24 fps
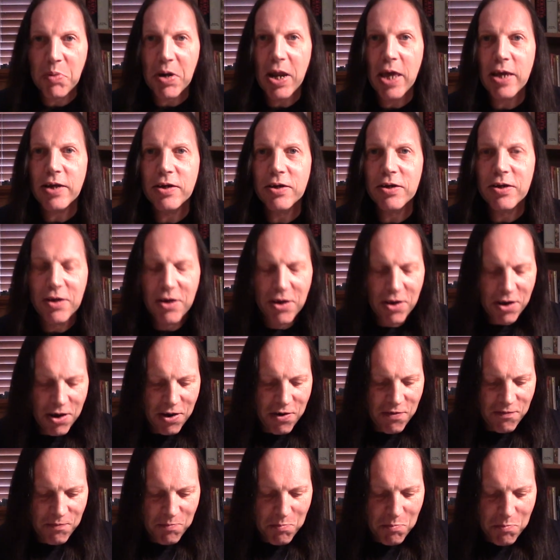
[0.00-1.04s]
blend
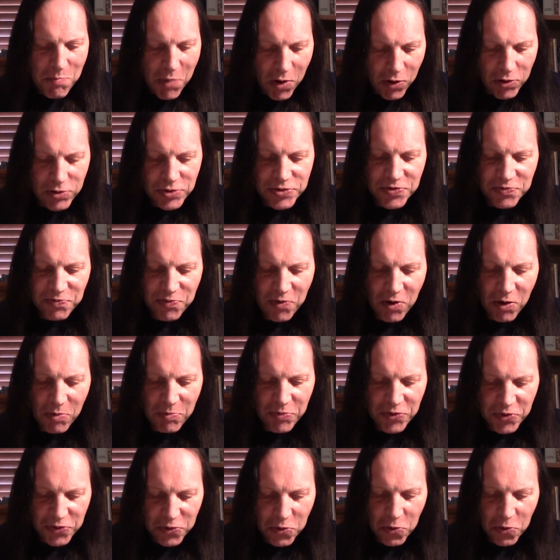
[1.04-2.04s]
of malt from the